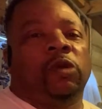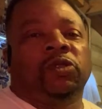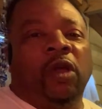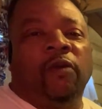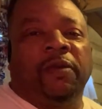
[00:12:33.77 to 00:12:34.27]

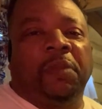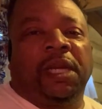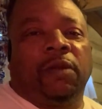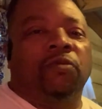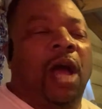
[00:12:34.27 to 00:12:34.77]

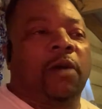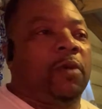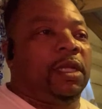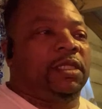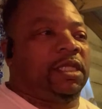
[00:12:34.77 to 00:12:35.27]
Doberman and
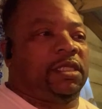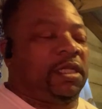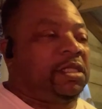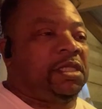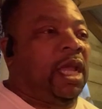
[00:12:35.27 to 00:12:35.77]
Rockwellers is
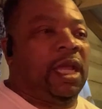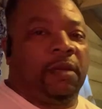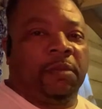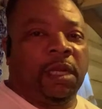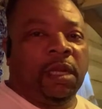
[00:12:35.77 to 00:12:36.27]
the
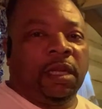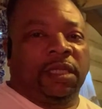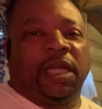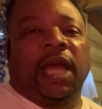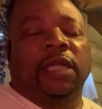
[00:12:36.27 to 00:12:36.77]
same
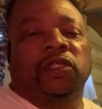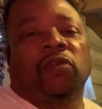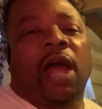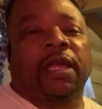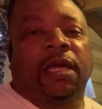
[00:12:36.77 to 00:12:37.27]
because they got
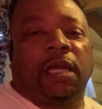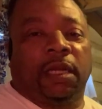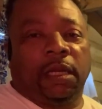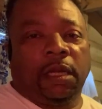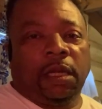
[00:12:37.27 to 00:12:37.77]

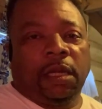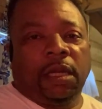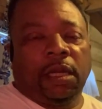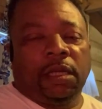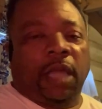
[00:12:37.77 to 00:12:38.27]
tricolor.
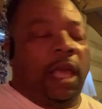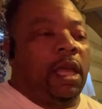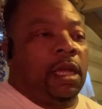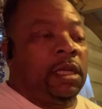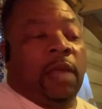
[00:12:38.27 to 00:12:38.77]
They
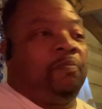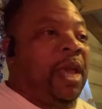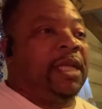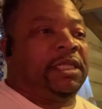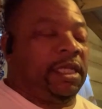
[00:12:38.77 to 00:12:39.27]

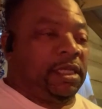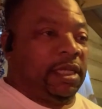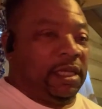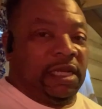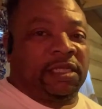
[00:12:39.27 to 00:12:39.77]

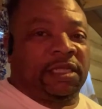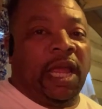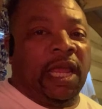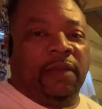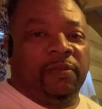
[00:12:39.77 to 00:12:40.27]
basically the
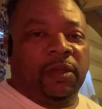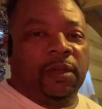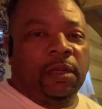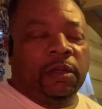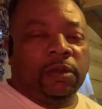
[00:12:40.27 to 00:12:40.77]
same.
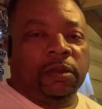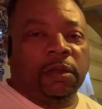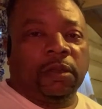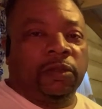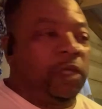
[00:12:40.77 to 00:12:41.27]

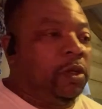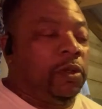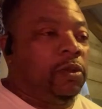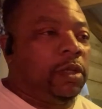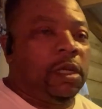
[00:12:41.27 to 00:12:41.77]

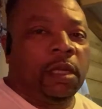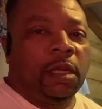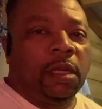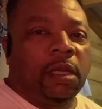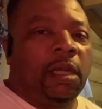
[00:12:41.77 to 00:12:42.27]
Dude,
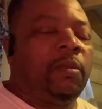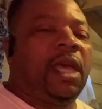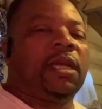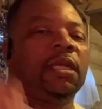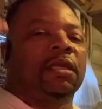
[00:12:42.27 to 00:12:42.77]

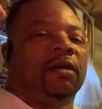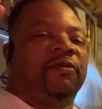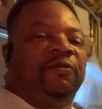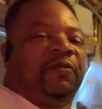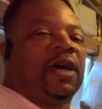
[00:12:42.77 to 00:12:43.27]
man, get the
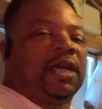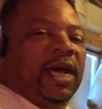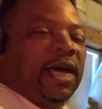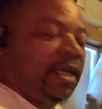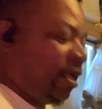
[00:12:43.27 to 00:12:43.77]
fuck
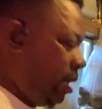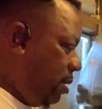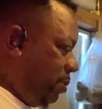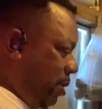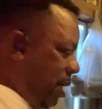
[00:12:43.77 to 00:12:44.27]
out of
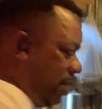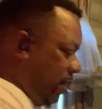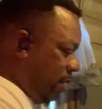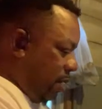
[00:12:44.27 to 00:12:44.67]
here, boy.